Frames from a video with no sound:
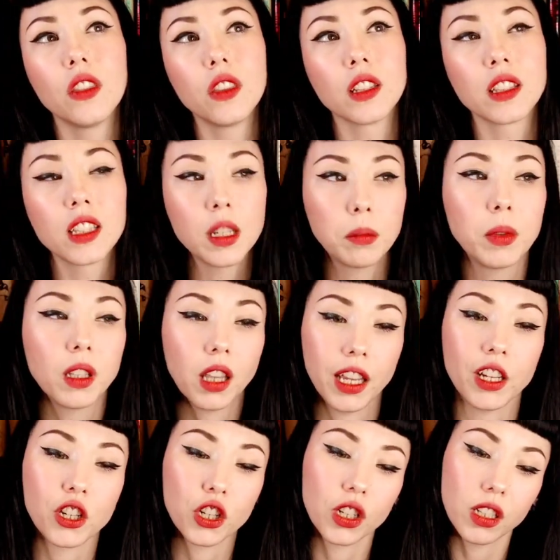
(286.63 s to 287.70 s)
the
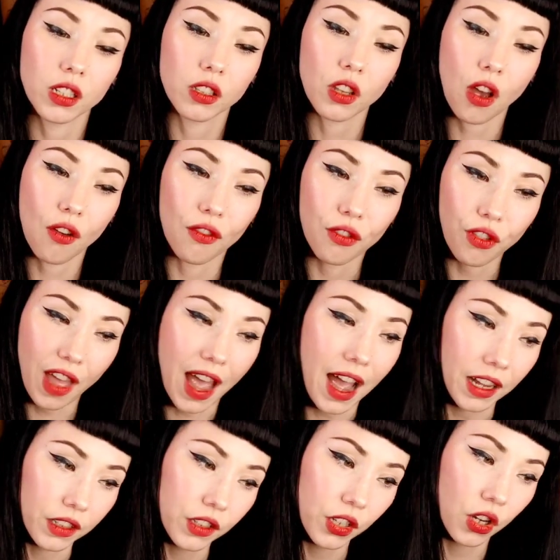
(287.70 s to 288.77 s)
stipulations of
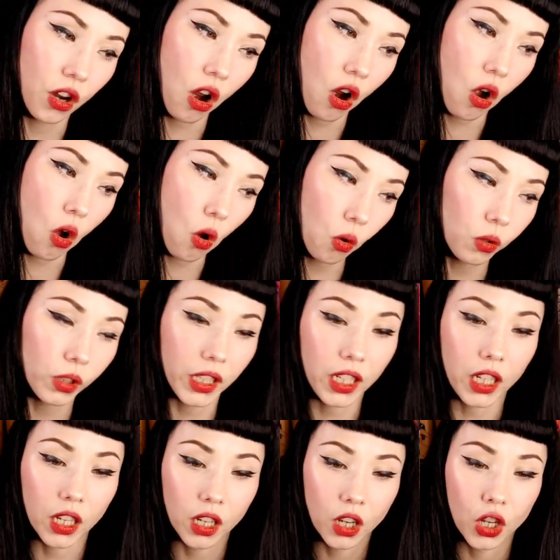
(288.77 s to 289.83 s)
that
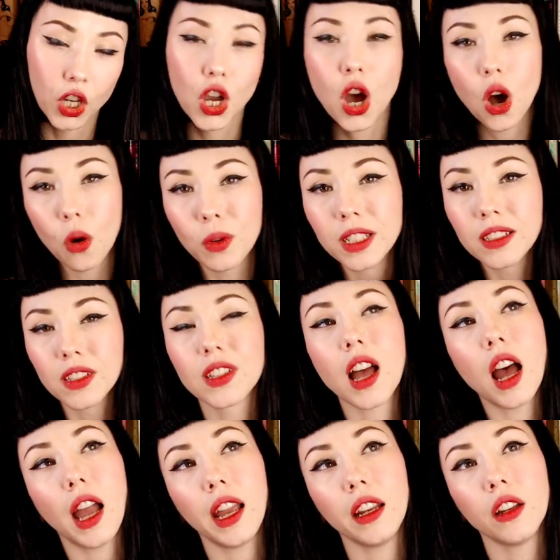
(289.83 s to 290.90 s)
only
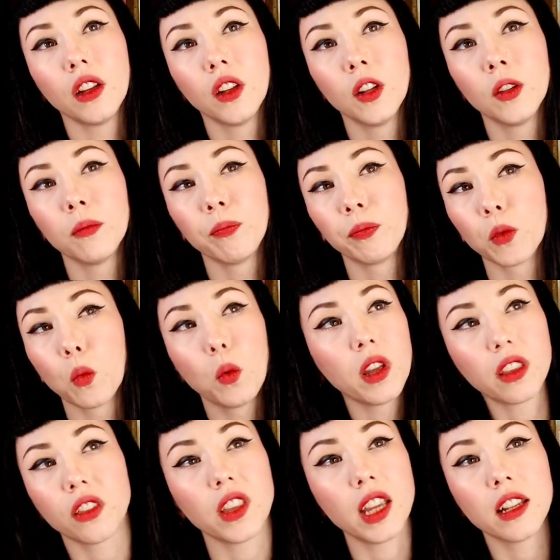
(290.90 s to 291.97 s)
coincide
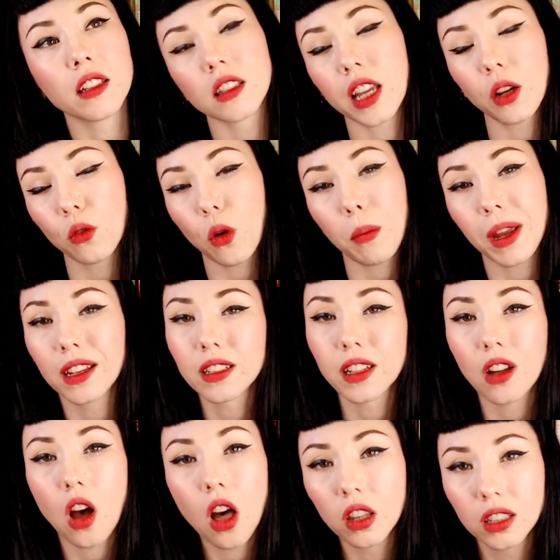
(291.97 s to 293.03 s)
with things like
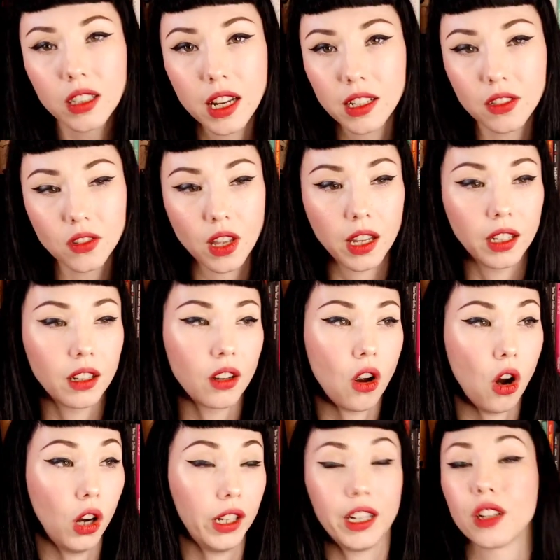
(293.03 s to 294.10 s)
romantic holidays like
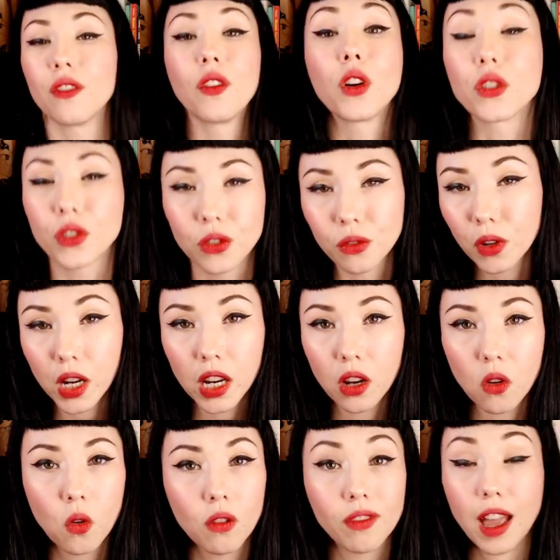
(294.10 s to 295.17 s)
our
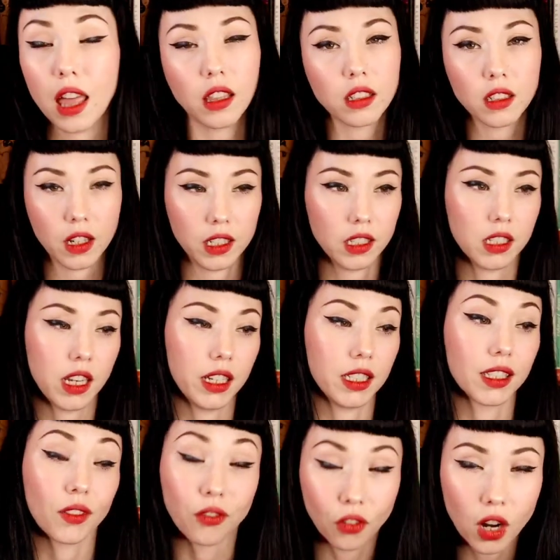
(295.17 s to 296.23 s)
anniversary or Valentine's
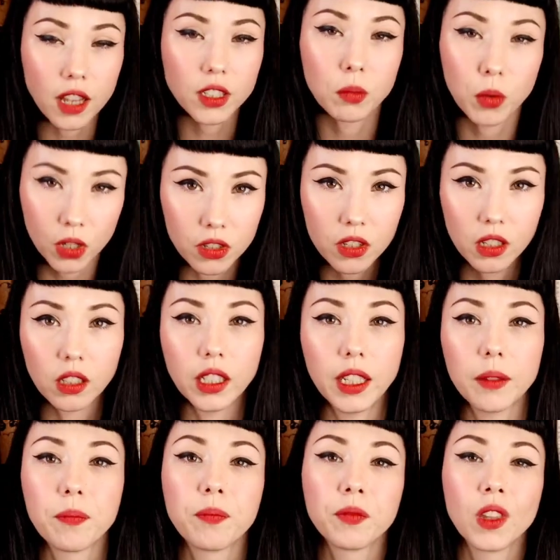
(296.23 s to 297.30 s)
Day. So for us
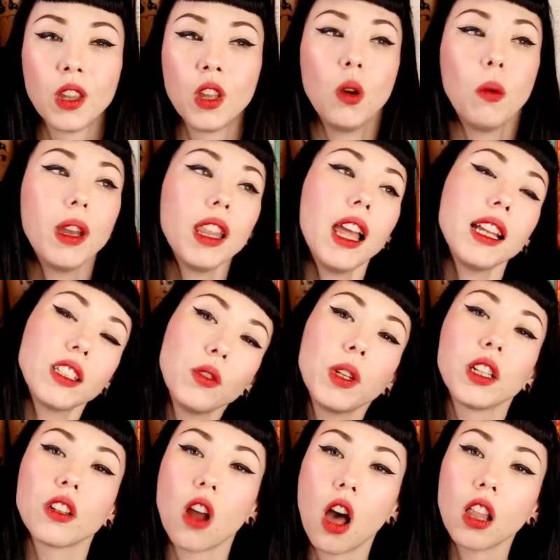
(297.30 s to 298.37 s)
personally, we like to
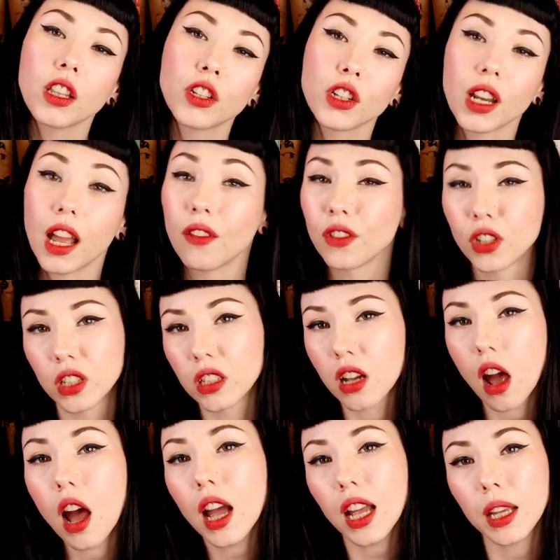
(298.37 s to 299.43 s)
acknowledge and have a good
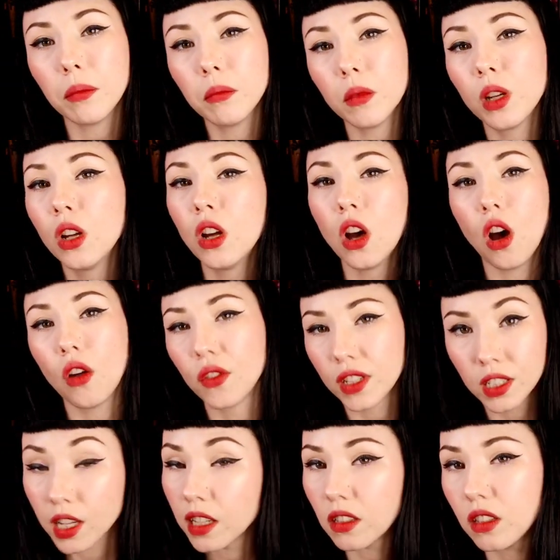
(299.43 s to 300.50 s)
time on
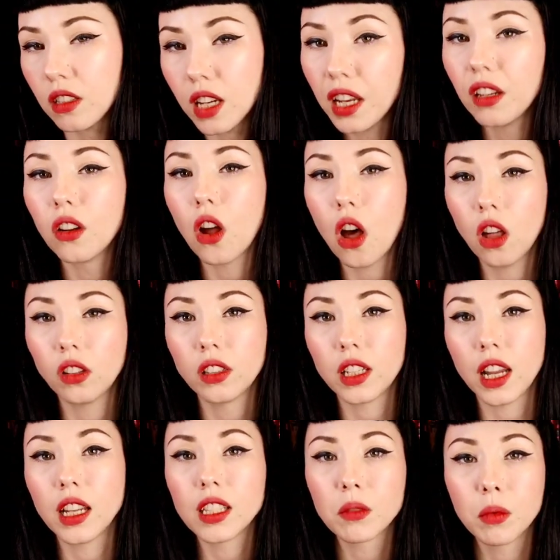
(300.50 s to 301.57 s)
the designated
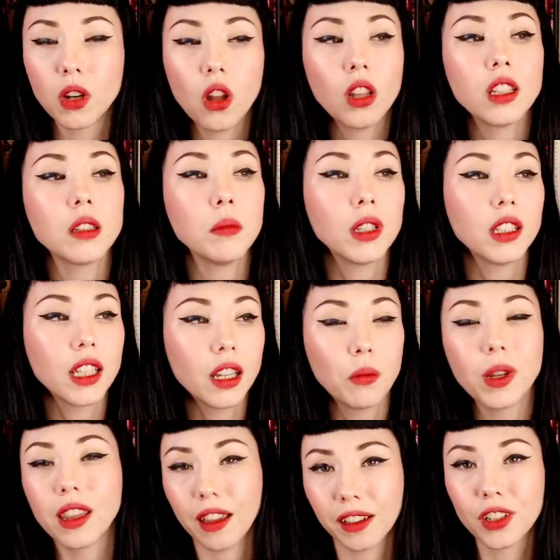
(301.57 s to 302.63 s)
holidays, but ultimately
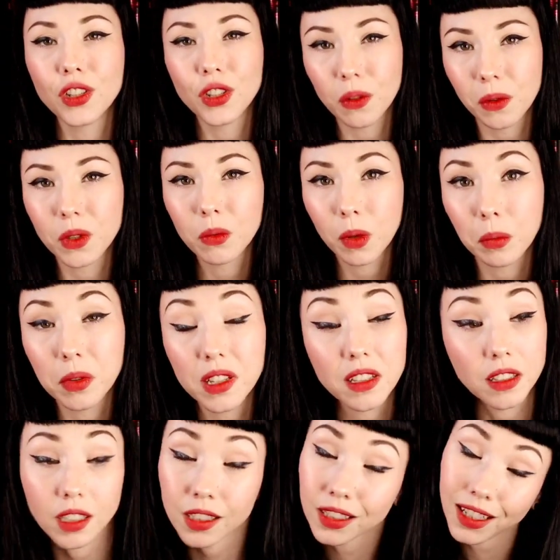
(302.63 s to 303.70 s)
we like to do as we
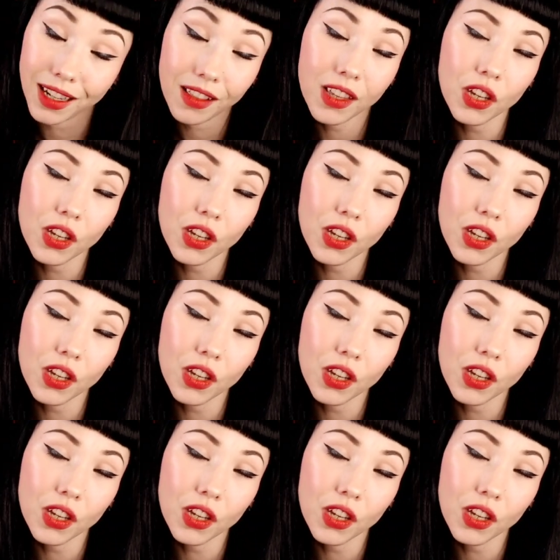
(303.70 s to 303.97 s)
please. And I said, I